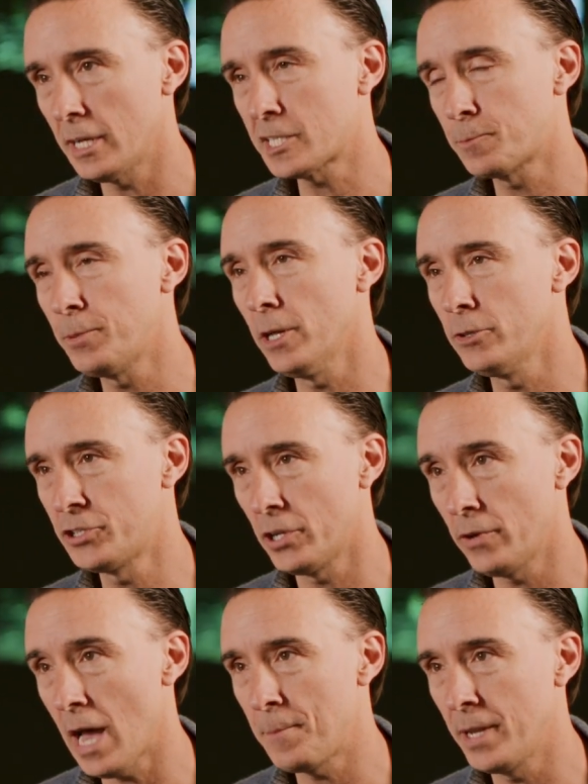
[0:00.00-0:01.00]

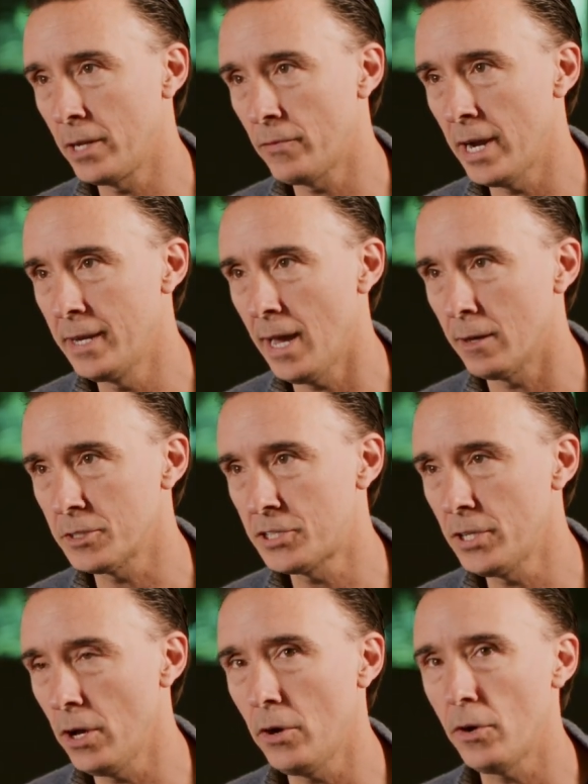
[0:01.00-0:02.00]
explosion happening right now.
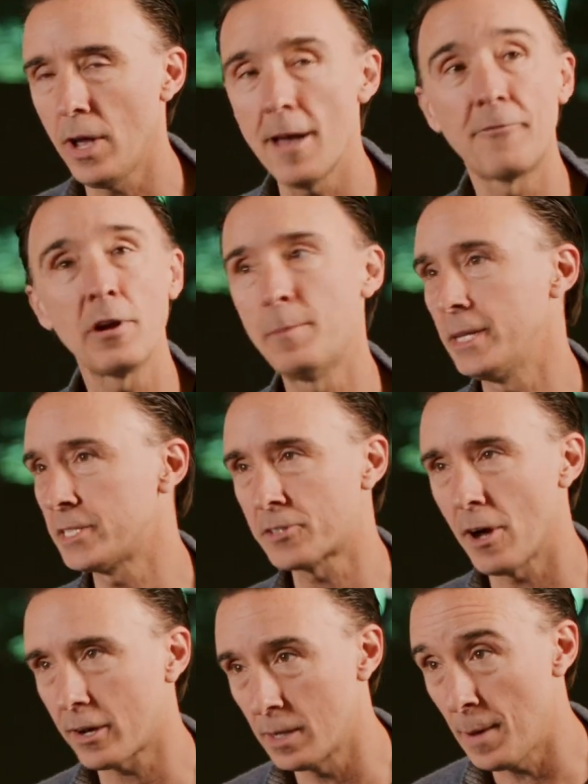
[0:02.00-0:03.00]
So everybody's
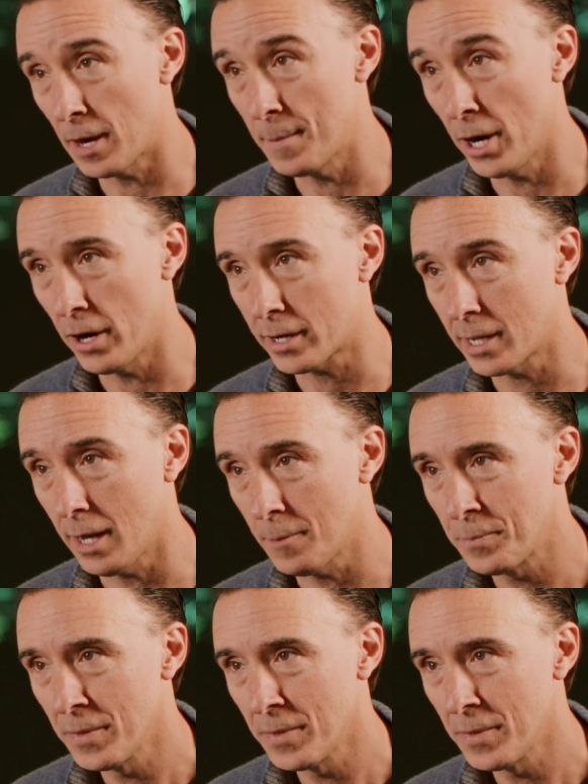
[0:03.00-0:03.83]
talking about America.